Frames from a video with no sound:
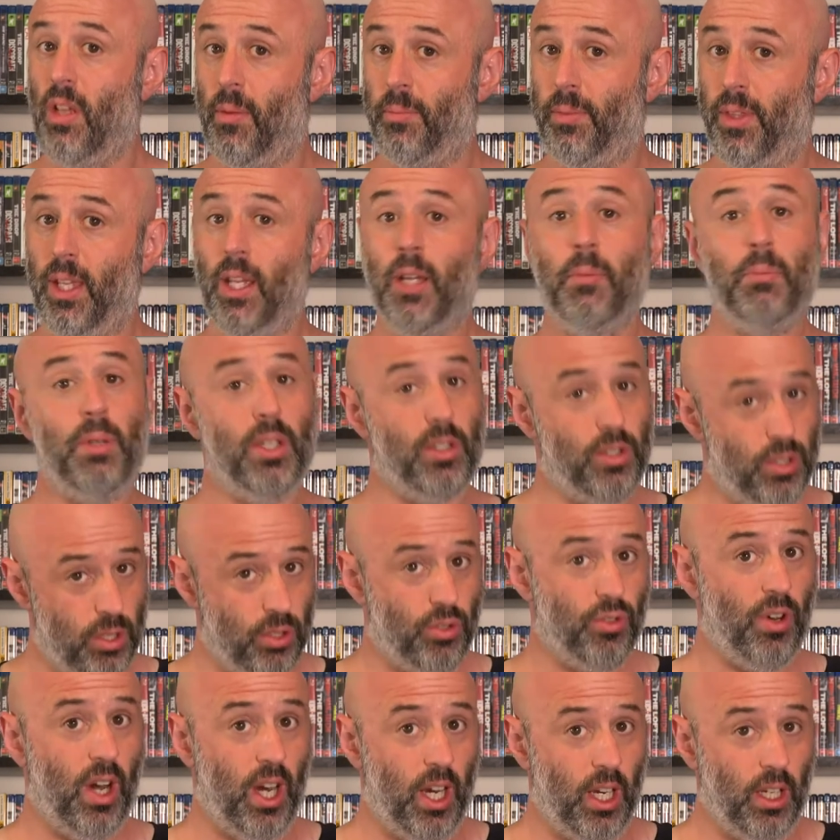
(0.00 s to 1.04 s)
something a bit
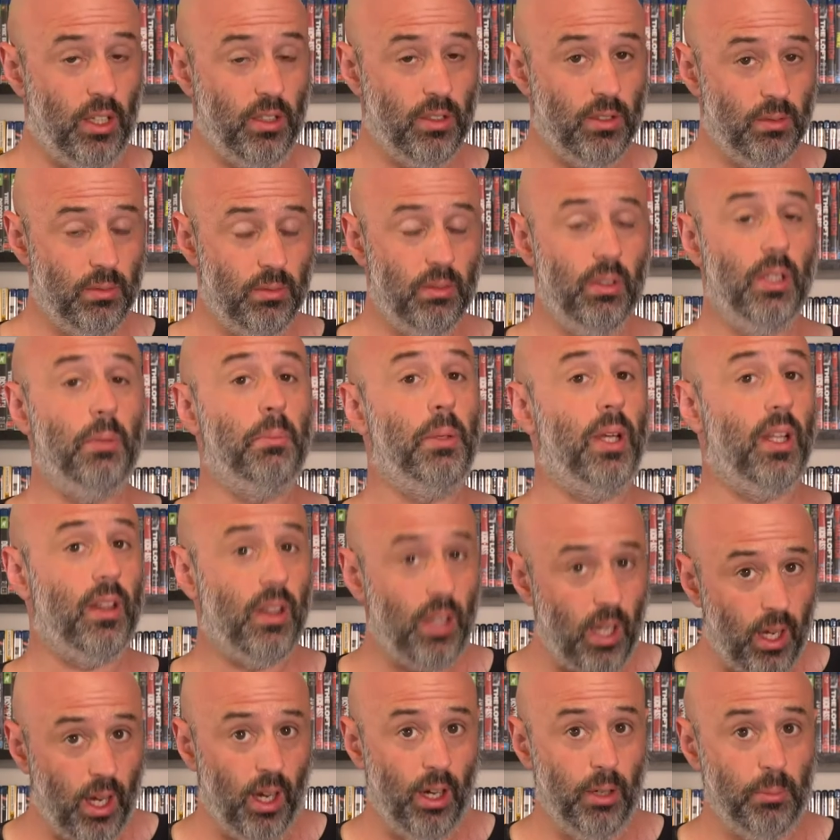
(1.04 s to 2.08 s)
strange about
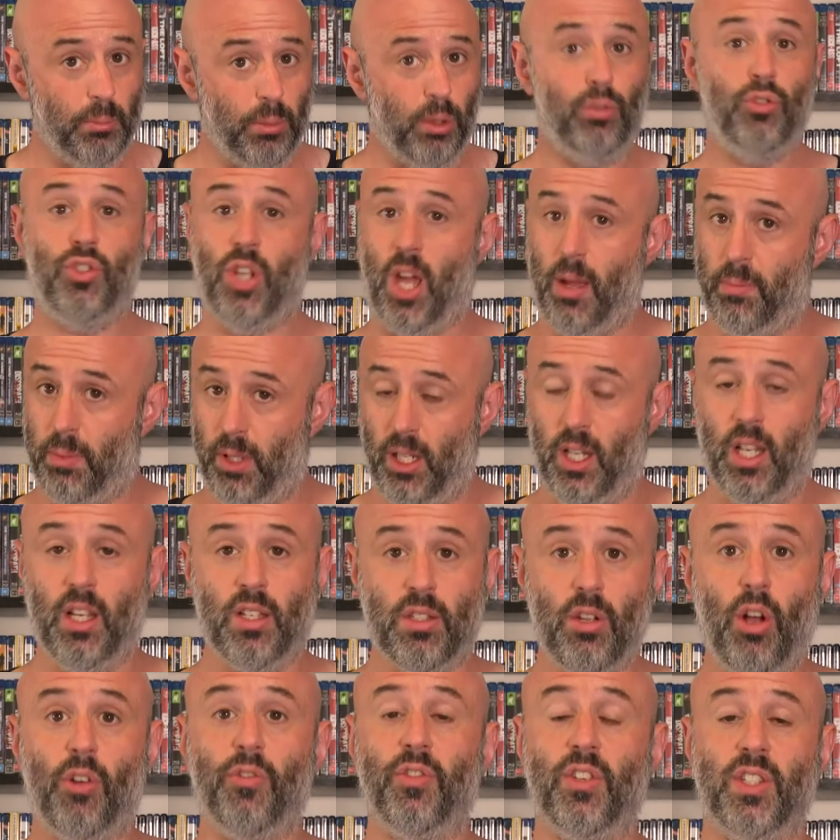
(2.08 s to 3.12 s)
the humble
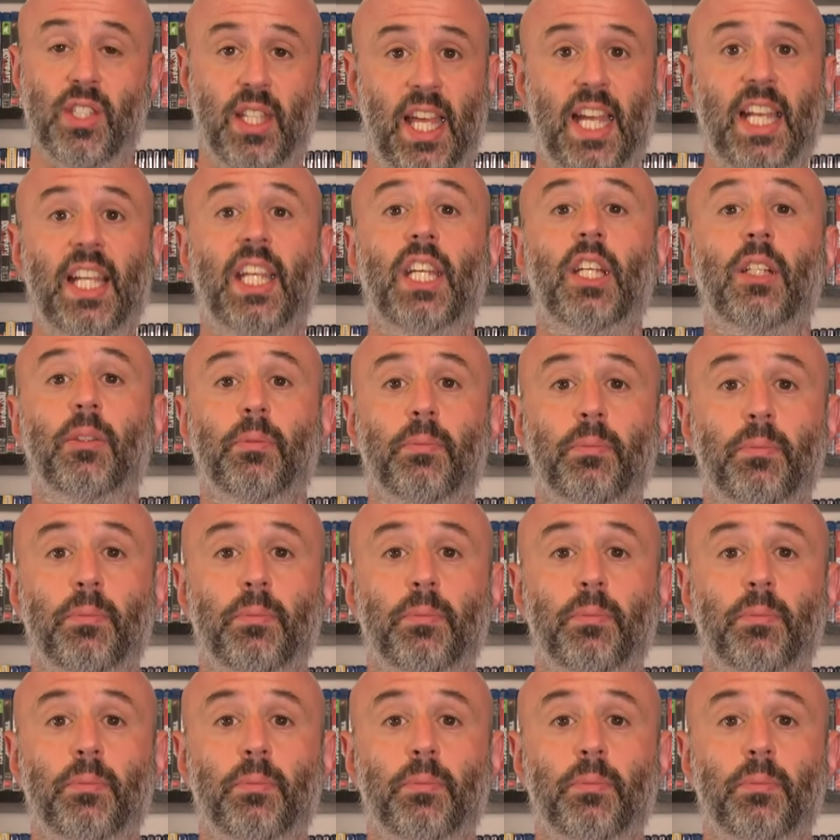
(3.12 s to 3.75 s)
Japanese office lady.